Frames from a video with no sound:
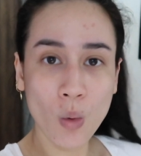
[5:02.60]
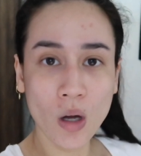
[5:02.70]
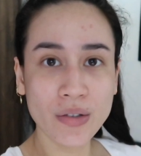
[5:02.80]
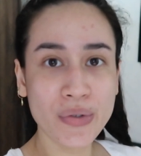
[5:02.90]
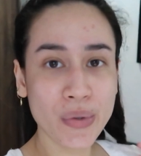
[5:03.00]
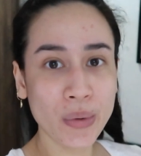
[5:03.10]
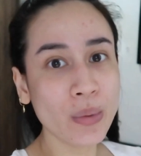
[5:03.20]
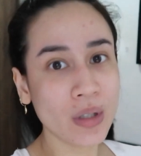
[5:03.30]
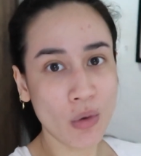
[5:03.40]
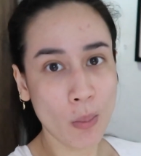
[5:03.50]
ones
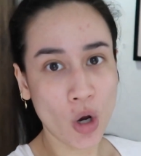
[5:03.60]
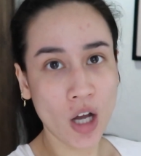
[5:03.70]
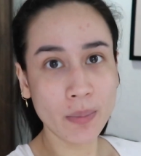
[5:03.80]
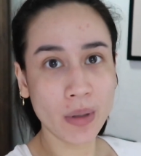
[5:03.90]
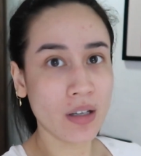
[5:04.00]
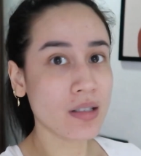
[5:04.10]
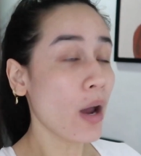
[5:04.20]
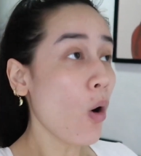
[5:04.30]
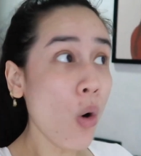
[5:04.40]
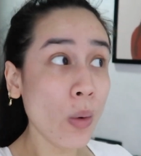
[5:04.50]
who live abroad, because
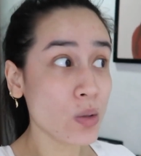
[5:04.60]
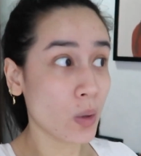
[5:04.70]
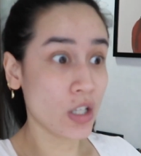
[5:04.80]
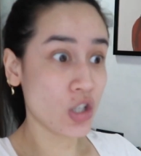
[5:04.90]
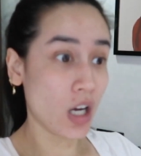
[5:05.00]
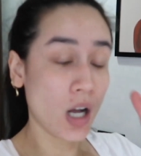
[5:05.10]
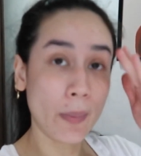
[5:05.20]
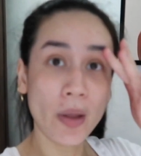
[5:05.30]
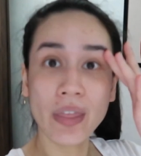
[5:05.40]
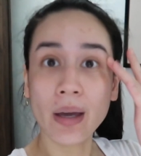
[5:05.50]
I always want to check
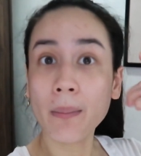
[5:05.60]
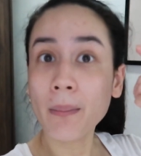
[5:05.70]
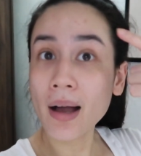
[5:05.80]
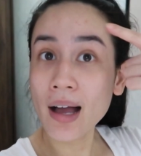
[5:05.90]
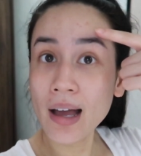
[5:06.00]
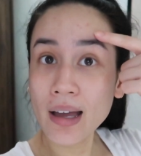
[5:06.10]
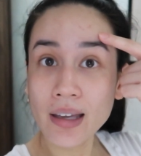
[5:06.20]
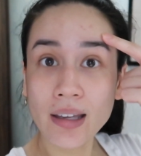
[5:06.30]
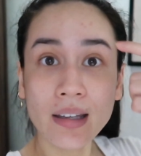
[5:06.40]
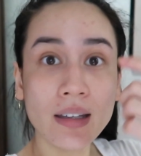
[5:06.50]
up on them.
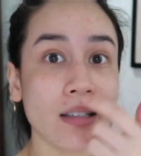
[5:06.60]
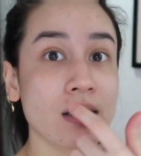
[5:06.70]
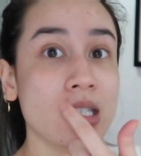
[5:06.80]
My